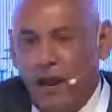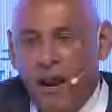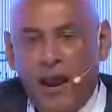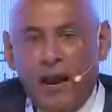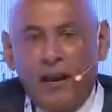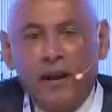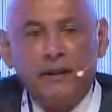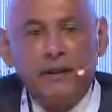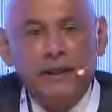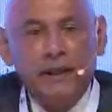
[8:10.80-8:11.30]

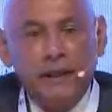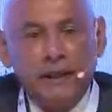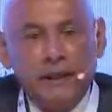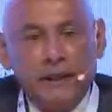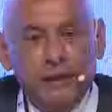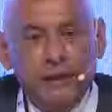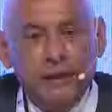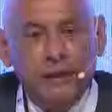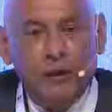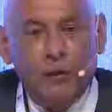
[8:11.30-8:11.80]
And I
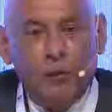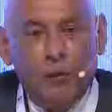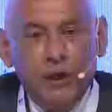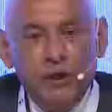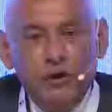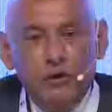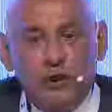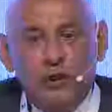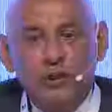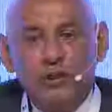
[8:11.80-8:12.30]
think
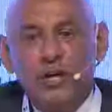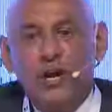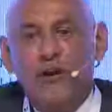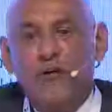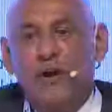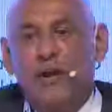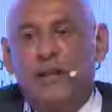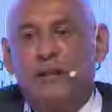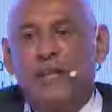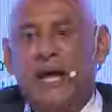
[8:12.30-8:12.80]
when you can
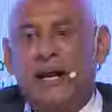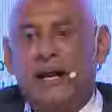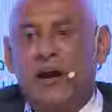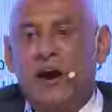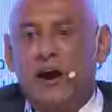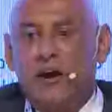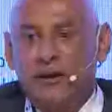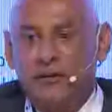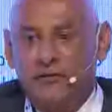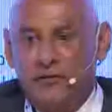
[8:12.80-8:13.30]
generate that
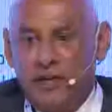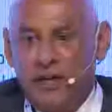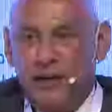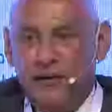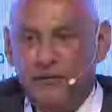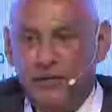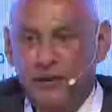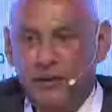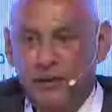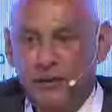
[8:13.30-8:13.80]
kind of
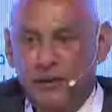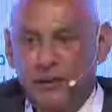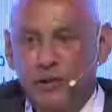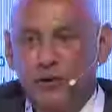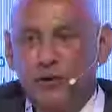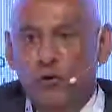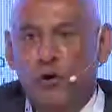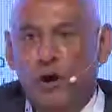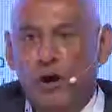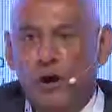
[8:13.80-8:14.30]
savings
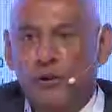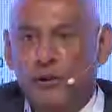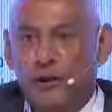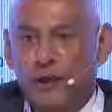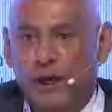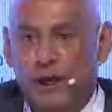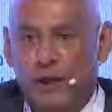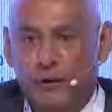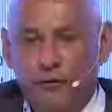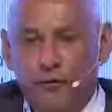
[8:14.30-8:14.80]
in your
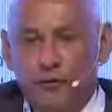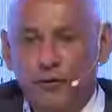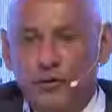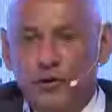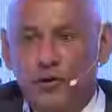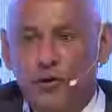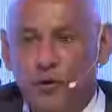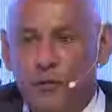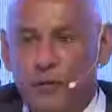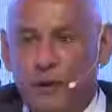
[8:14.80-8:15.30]
healthcare through
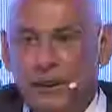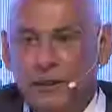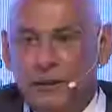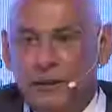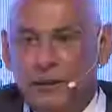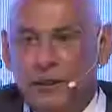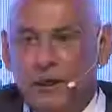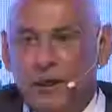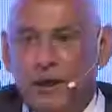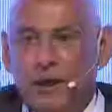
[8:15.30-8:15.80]

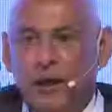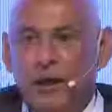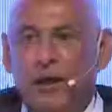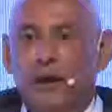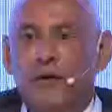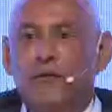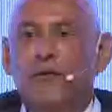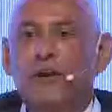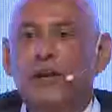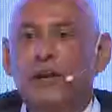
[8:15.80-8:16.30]
genomics,
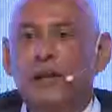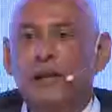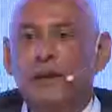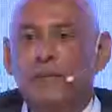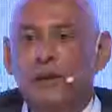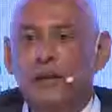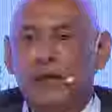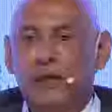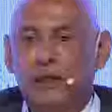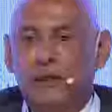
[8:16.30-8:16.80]
it really
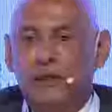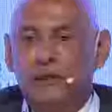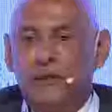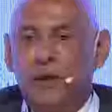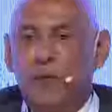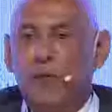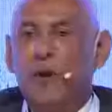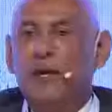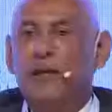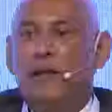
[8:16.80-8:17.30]
means
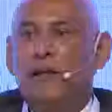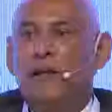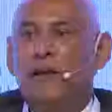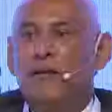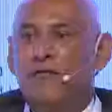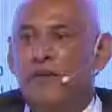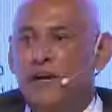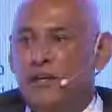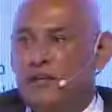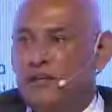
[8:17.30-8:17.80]
that one can
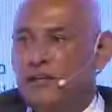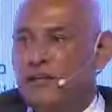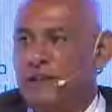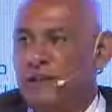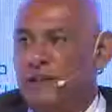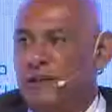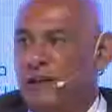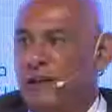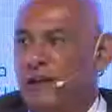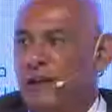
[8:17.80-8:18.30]
invest
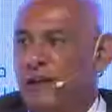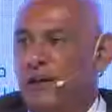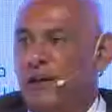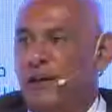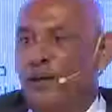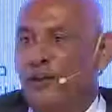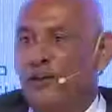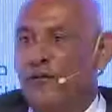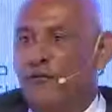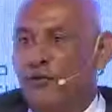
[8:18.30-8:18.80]

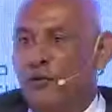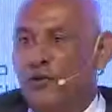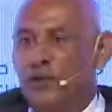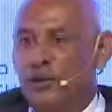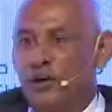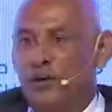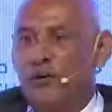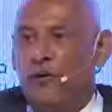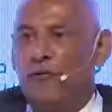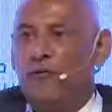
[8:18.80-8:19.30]
in the
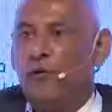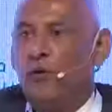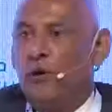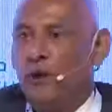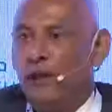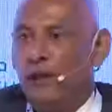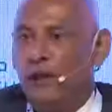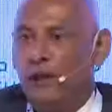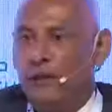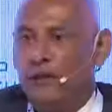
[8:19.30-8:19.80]
future of
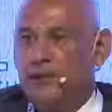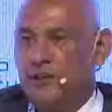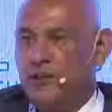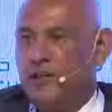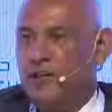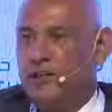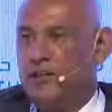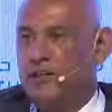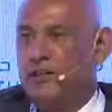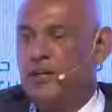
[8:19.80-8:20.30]
looking at
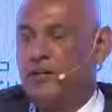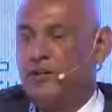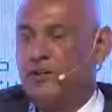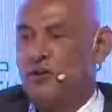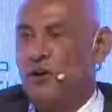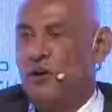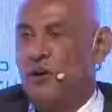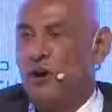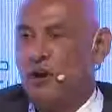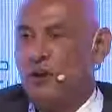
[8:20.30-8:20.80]
diseases such as
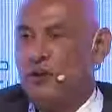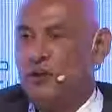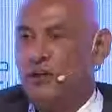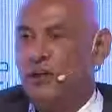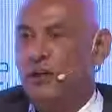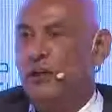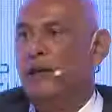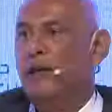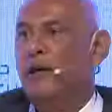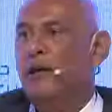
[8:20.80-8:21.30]

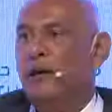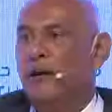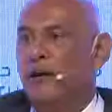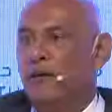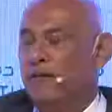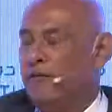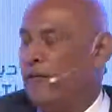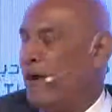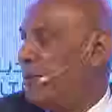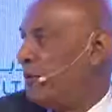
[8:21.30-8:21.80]
oncology,
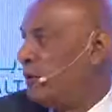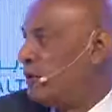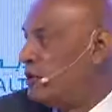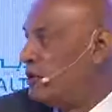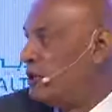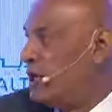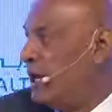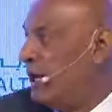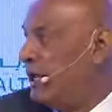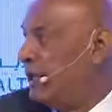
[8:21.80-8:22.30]

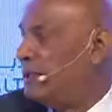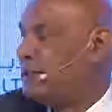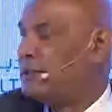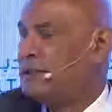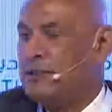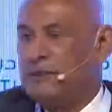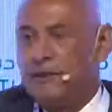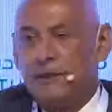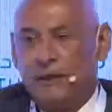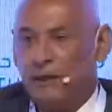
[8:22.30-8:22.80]

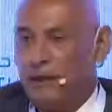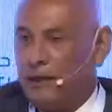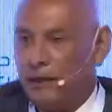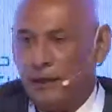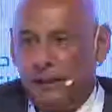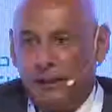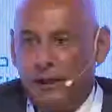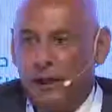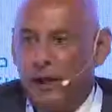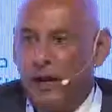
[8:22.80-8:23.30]
pharmacogenetics,
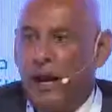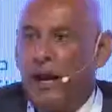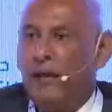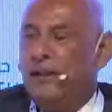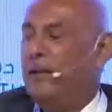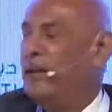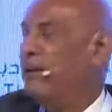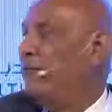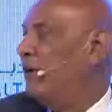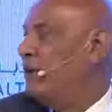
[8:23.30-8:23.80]
uh,
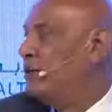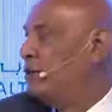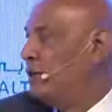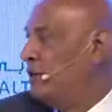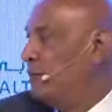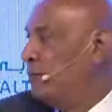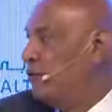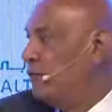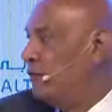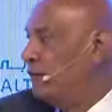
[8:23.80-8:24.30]
and then
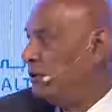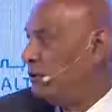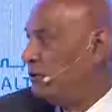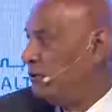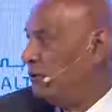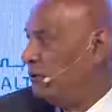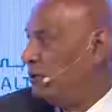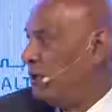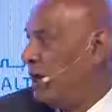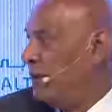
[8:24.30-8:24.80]
eventually moving
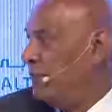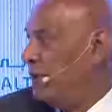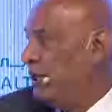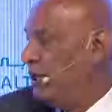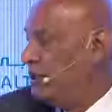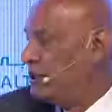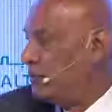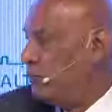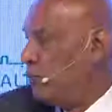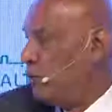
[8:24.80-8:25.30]
to
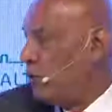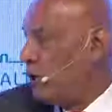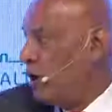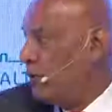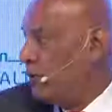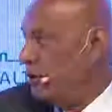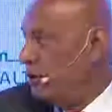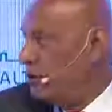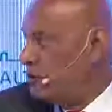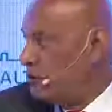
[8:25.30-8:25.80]
diabetes and more
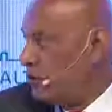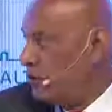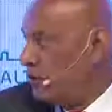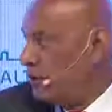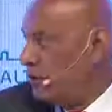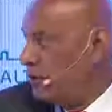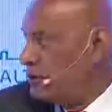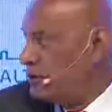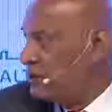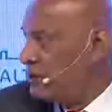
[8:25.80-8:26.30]
common
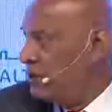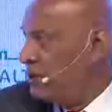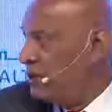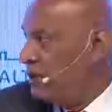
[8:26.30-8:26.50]
disorders.